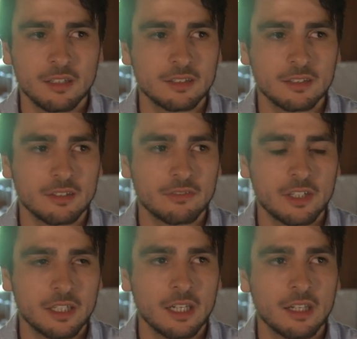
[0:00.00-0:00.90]
It's a
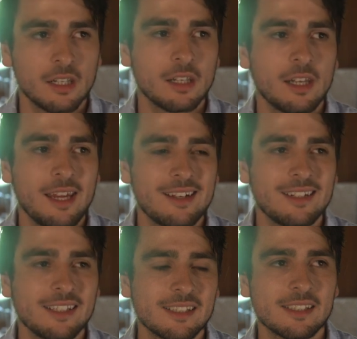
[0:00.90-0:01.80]
very
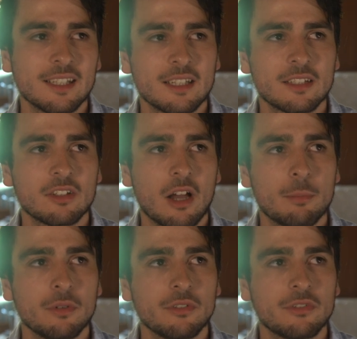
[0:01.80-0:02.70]
hedonistic
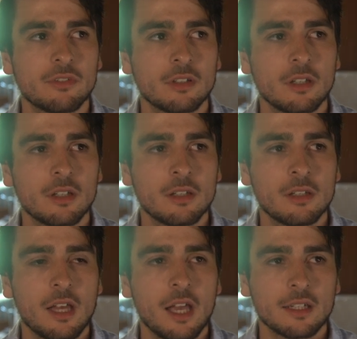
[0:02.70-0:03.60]
type of
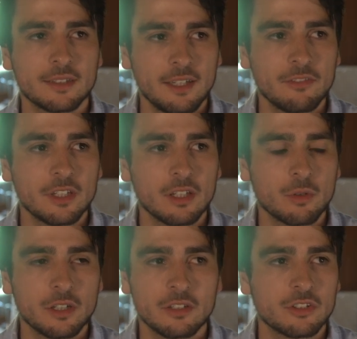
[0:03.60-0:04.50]
activity
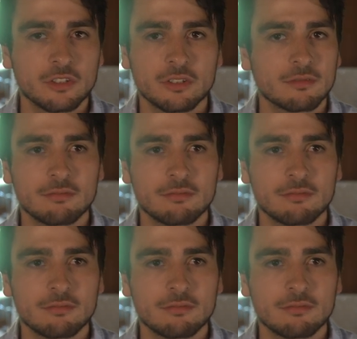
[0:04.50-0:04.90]
where you just,